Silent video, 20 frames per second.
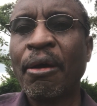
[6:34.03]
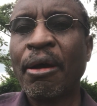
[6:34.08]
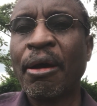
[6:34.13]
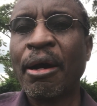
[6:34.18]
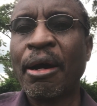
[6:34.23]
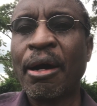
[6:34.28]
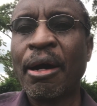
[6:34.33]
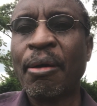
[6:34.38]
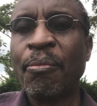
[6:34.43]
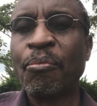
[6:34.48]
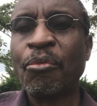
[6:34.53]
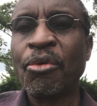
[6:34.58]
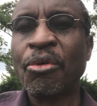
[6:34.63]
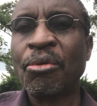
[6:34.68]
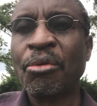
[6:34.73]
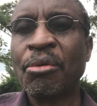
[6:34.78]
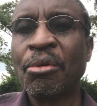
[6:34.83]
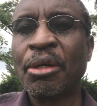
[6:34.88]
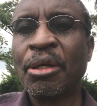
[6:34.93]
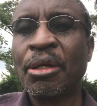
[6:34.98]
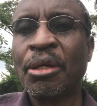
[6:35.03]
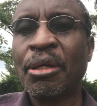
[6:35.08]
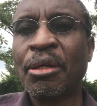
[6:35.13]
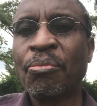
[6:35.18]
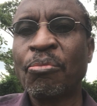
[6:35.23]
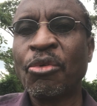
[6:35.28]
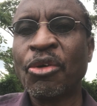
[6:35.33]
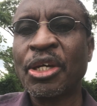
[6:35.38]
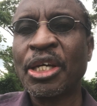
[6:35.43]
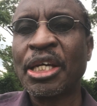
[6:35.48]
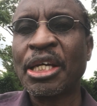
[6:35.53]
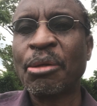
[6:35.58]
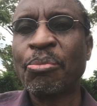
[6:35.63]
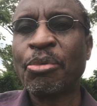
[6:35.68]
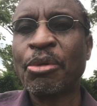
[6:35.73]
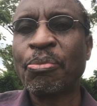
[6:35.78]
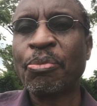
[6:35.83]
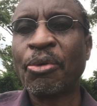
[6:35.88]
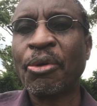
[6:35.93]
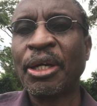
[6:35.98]
Mungiki
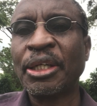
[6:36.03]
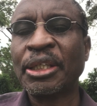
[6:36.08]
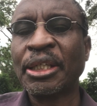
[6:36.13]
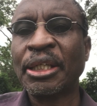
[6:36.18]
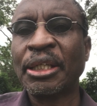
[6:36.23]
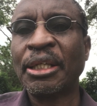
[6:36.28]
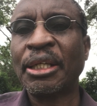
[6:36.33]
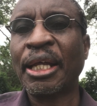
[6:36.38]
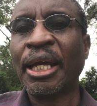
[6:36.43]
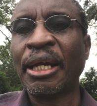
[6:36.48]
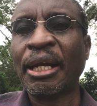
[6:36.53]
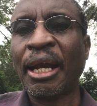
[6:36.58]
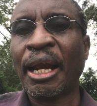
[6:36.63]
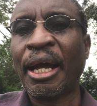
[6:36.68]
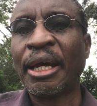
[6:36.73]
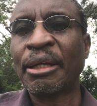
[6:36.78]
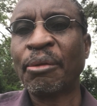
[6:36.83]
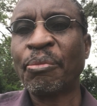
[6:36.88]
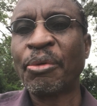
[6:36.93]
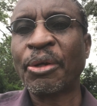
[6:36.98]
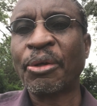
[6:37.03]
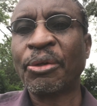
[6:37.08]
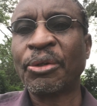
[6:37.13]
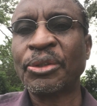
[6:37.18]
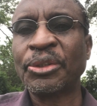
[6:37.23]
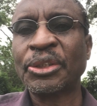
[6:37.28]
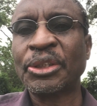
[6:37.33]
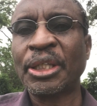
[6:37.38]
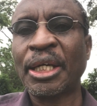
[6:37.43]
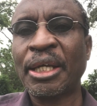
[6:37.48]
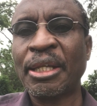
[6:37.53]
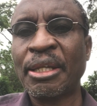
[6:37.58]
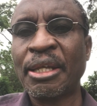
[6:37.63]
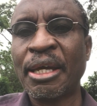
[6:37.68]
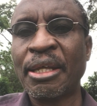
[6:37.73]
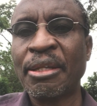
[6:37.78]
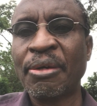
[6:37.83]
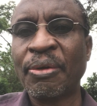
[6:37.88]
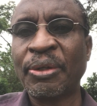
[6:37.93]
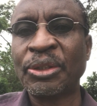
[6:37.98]
people wanted that land because they
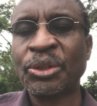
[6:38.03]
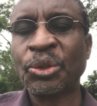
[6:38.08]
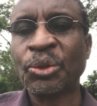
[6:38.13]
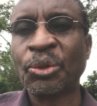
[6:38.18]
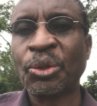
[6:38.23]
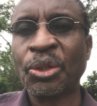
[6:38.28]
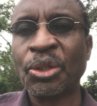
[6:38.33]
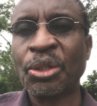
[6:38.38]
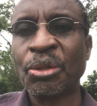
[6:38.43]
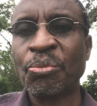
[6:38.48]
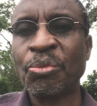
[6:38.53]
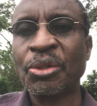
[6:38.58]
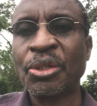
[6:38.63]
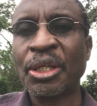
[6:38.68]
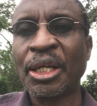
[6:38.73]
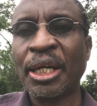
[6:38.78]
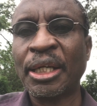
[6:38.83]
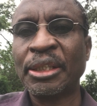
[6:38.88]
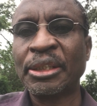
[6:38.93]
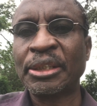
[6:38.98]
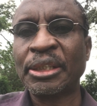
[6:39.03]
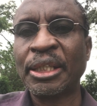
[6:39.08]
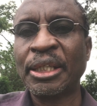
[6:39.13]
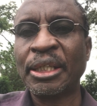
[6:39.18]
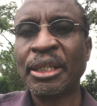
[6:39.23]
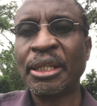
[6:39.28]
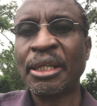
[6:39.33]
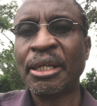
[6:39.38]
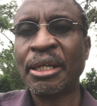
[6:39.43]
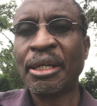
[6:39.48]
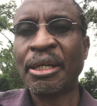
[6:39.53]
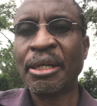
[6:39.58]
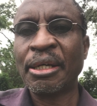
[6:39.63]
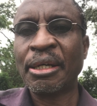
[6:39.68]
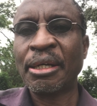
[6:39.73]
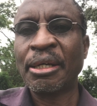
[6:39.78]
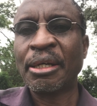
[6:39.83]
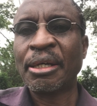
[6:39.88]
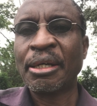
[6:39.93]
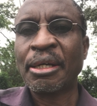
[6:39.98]
are the ones who contributed, and he said,
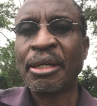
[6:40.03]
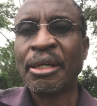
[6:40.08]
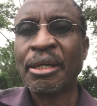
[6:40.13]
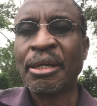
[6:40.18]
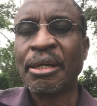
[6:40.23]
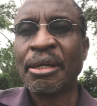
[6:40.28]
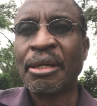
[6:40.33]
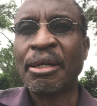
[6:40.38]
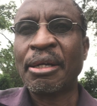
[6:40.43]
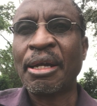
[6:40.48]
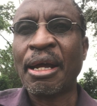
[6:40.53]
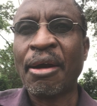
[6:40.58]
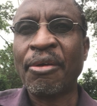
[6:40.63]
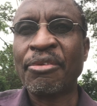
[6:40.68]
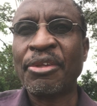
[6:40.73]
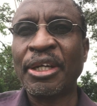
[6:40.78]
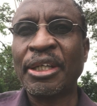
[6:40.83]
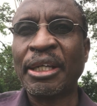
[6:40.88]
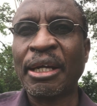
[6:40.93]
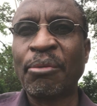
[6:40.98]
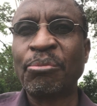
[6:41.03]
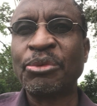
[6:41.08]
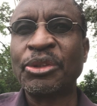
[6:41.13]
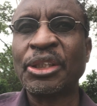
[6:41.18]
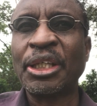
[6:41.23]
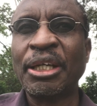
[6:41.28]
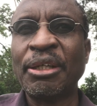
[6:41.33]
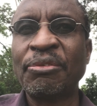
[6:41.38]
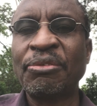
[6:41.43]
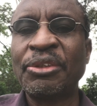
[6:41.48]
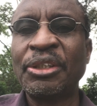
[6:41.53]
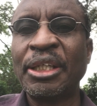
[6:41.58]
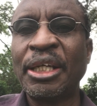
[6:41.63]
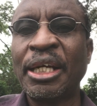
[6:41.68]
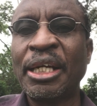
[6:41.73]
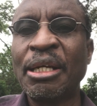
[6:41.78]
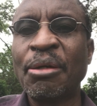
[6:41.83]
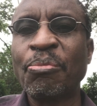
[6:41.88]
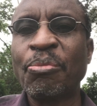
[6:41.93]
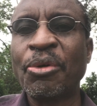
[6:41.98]
now that I'm saved,
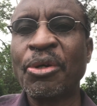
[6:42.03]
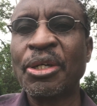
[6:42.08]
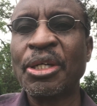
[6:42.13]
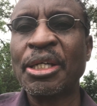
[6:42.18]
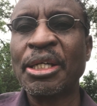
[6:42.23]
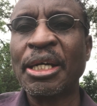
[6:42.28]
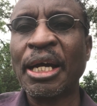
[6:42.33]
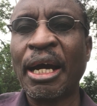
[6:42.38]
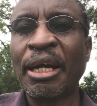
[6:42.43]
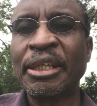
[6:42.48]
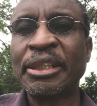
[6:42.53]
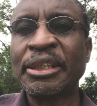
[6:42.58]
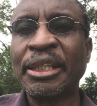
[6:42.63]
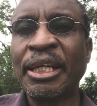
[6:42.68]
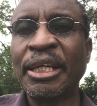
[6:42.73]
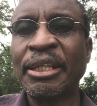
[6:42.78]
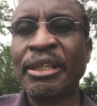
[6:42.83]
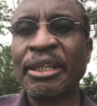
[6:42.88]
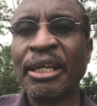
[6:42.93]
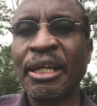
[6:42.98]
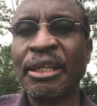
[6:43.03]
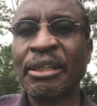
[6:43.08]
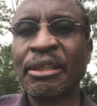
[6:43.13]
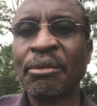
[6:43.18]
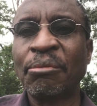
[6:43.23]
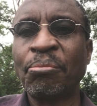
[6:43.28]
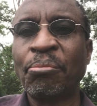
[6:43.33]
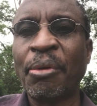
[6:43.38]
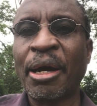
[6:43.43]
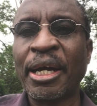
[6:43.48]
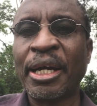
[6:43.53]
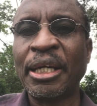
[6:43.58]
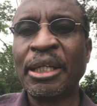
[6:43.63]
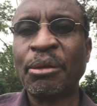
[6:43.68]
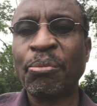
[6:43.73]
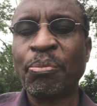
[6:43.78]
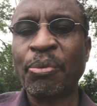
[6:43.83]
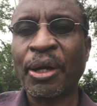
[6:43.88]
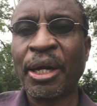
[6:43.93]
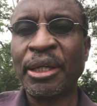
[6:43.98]
anybody, I'll sell it at
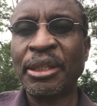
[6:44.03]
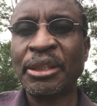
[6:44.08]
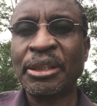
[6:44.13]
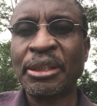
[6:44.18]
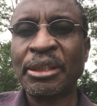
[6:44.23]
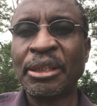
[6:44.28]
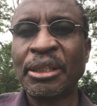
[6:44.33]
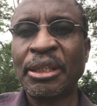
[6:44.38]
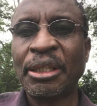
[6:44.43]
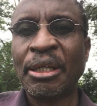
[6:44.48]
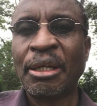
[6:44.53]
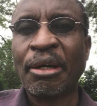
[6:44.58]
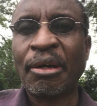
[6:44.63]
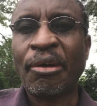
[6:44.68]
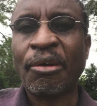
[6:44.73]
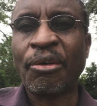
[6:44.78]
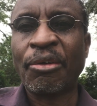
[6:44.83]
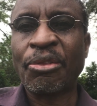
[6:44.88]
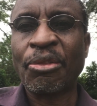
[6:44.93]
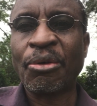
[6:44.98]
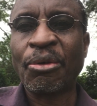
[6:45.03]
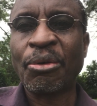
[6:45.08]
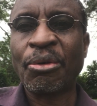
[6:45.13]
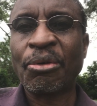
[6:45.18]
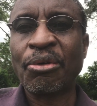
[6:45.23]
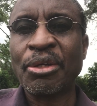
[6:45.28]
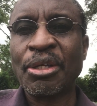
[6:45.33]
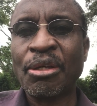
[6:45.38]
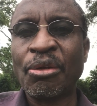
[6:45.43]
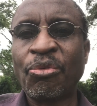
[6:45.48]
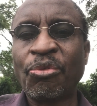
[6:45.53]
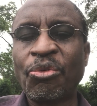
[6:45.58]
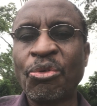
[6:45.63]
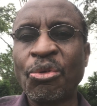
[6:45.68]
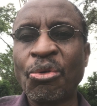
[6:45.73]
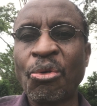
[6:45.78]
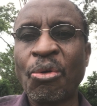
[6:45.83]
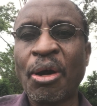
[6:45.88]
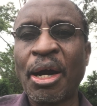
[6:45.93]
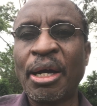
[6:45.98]
market price. Although if
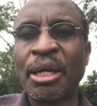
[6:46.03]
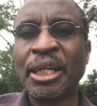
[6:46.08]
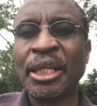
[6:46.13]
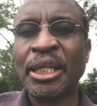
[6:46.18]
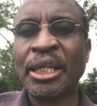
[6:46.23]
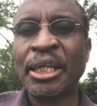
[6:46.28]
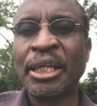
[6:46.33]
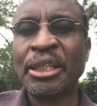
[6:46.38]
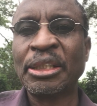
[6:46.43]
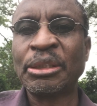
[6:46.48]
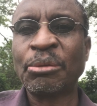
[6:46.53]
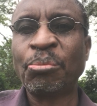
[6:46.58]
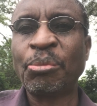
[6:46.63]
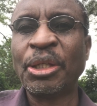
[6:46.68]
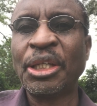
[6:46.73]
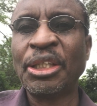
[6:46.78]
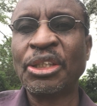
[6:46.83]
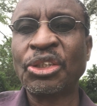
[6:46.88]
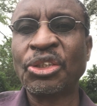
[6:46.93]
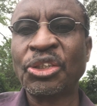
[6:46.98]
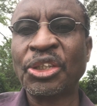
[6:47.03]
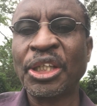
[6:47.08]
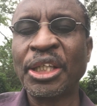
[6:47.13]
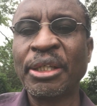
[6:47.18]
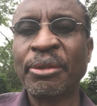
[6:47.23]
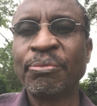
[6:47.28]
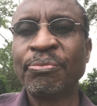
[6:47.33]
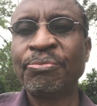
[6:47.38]
you are in his ministry,